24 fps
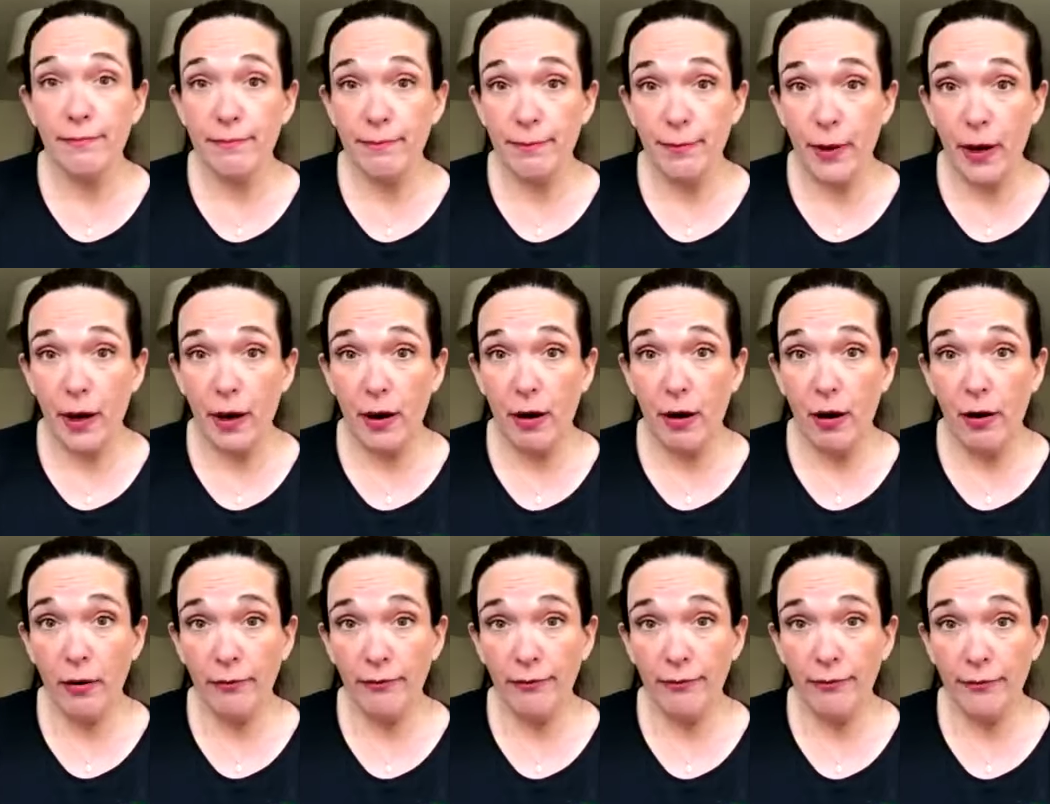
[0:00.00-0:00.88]
Bar,
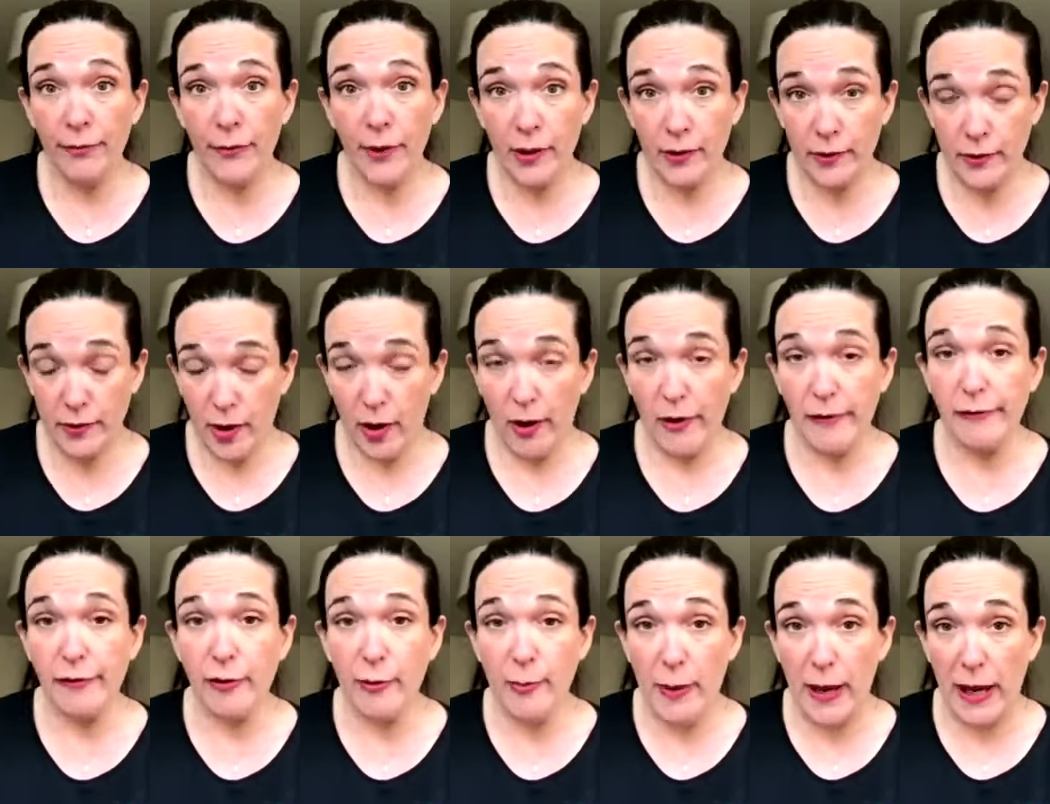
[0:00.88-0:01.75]
time
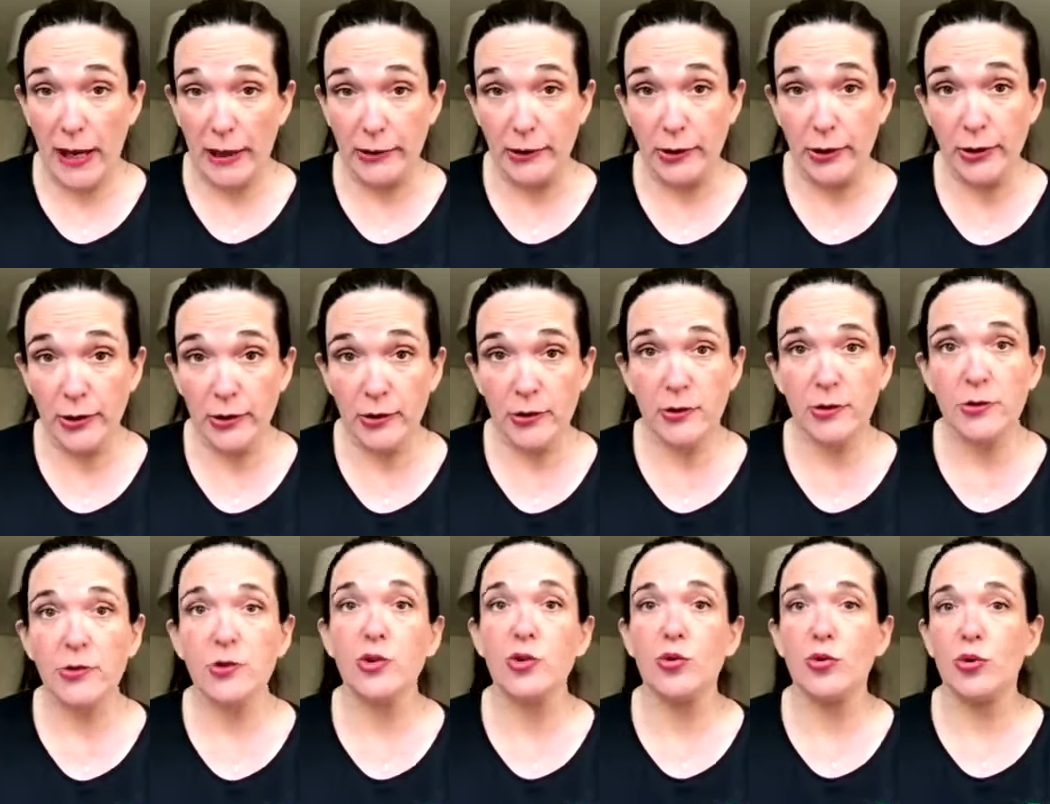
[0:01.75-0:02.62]
for bed,
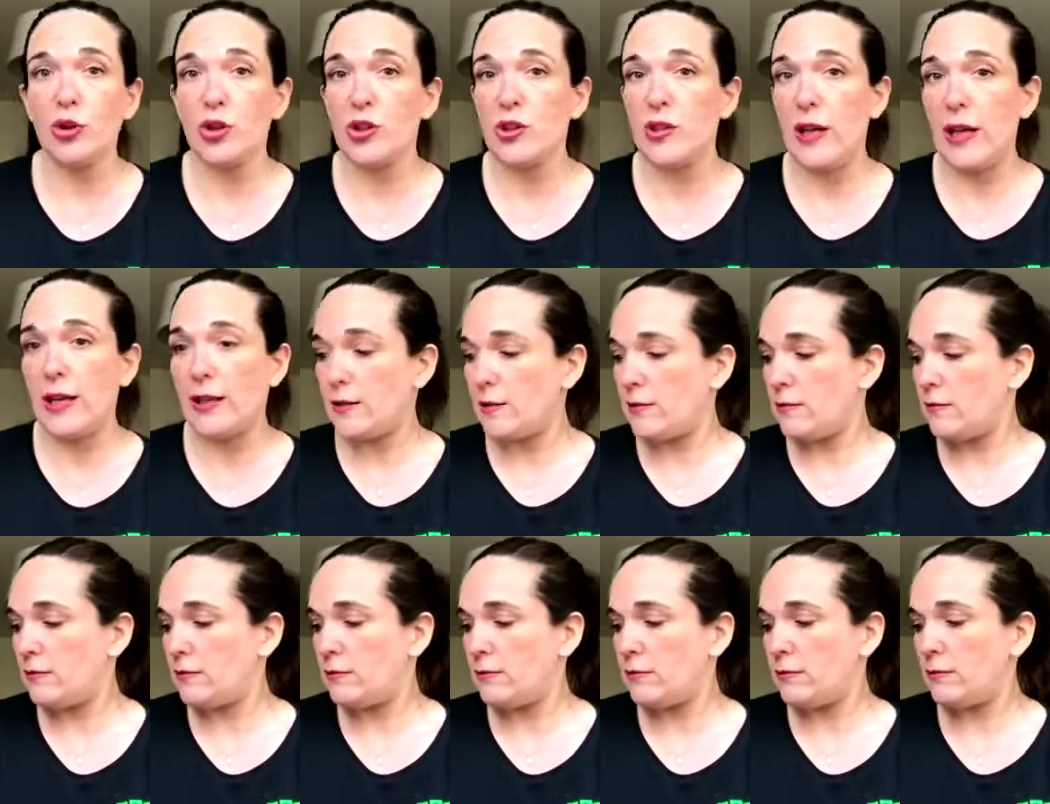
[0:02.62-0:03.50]
George said.
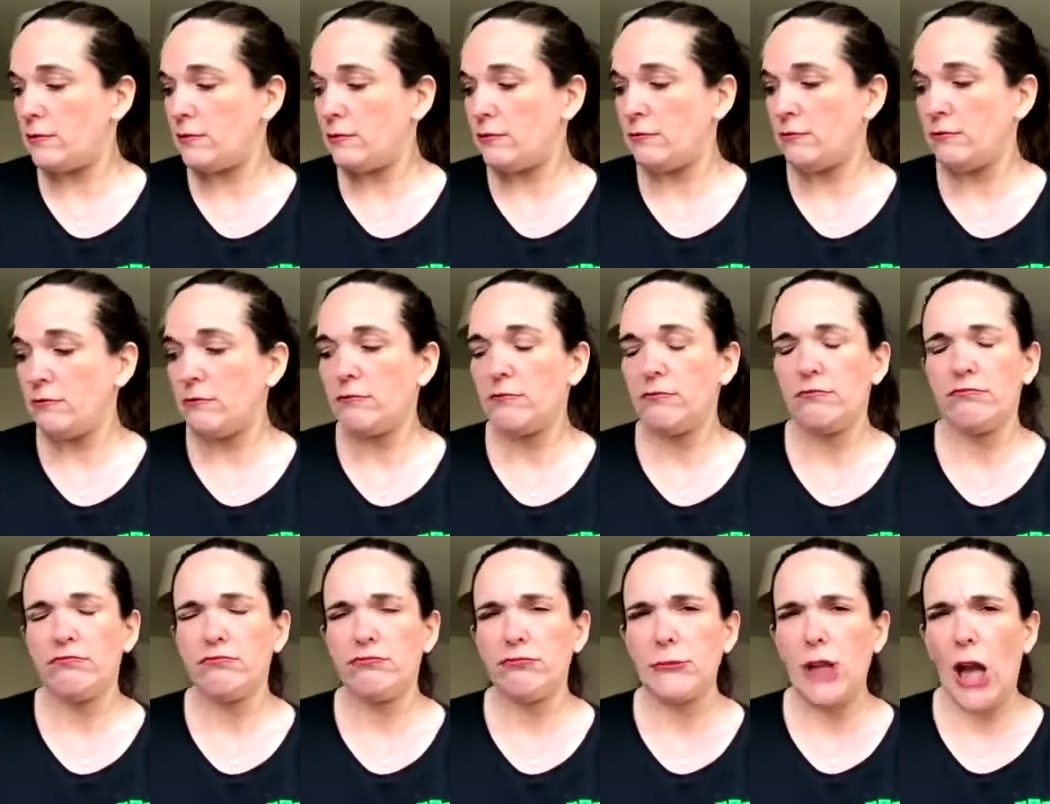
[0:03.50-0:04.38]

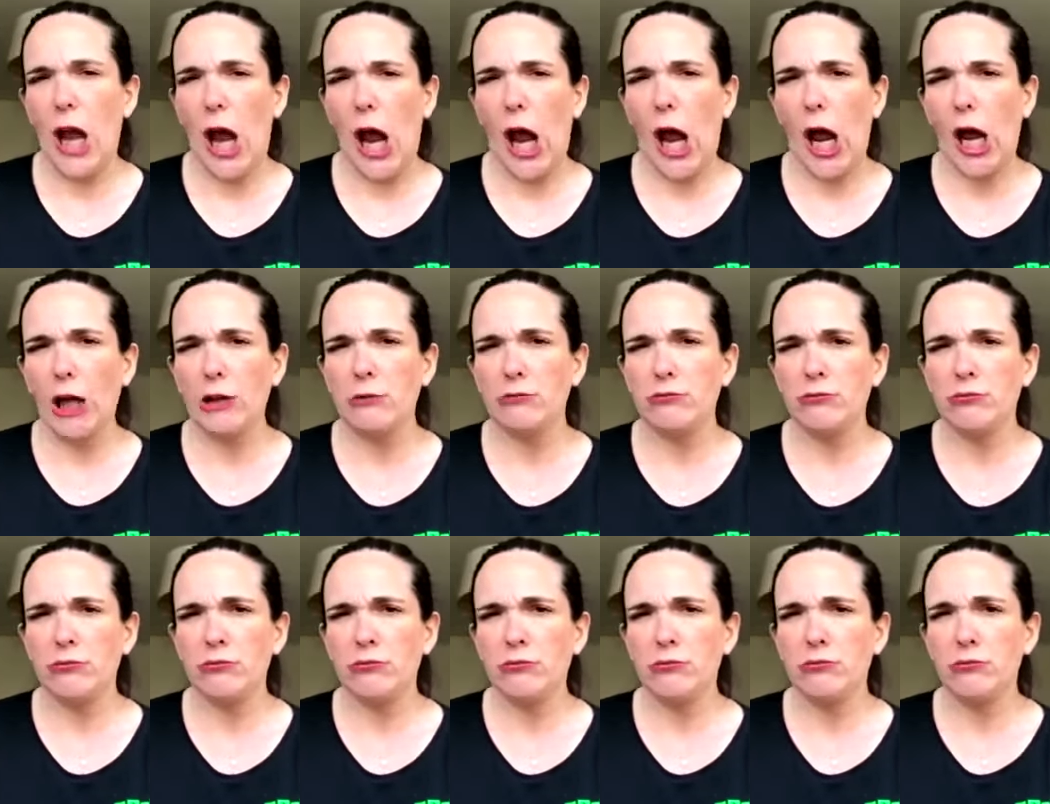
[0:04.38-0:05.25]
Nah,
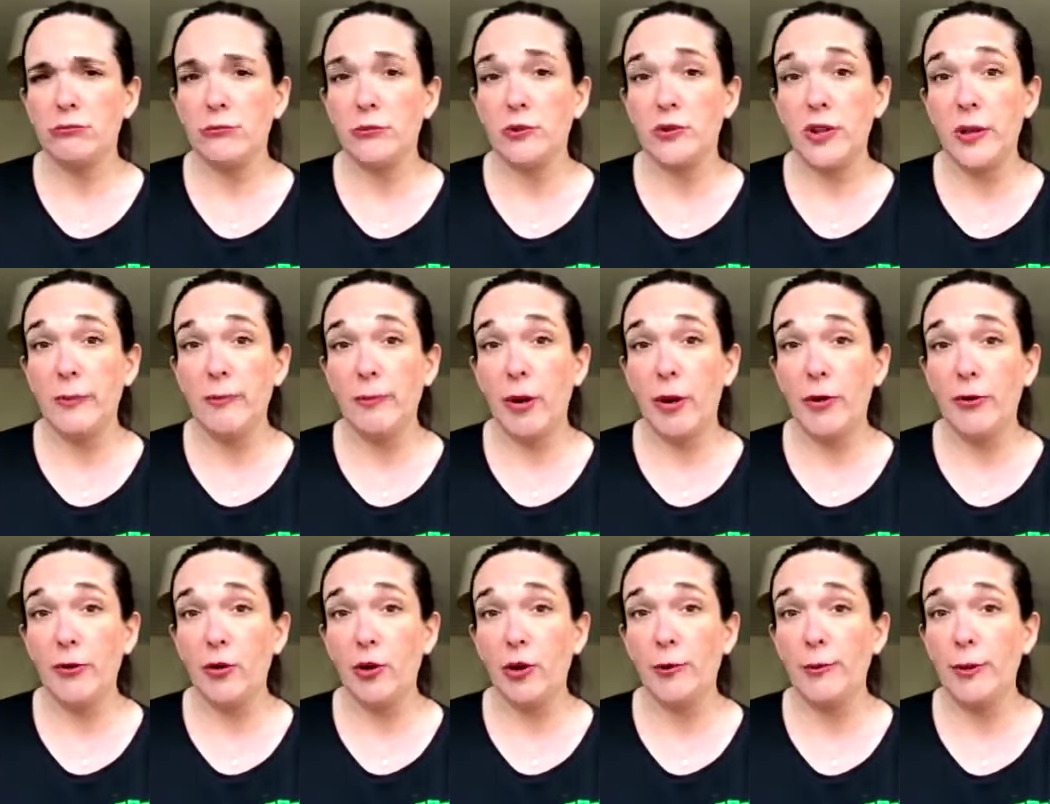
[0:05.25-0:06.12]
said
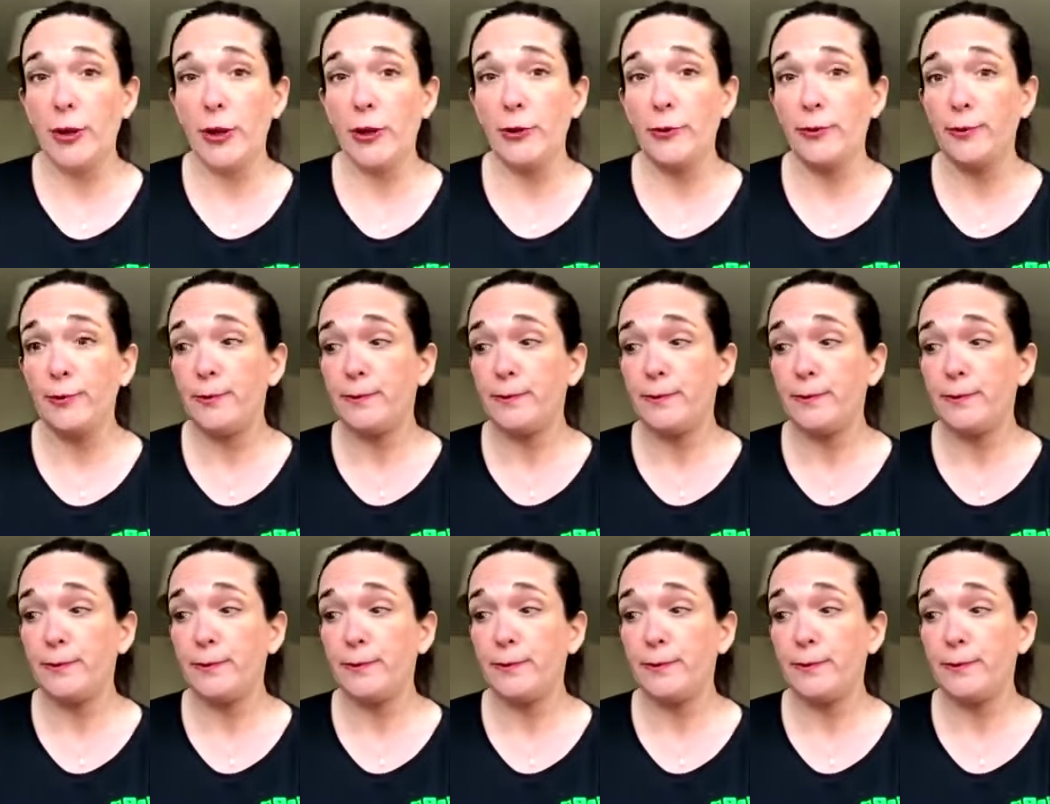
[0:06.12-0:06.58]
Bartholomew.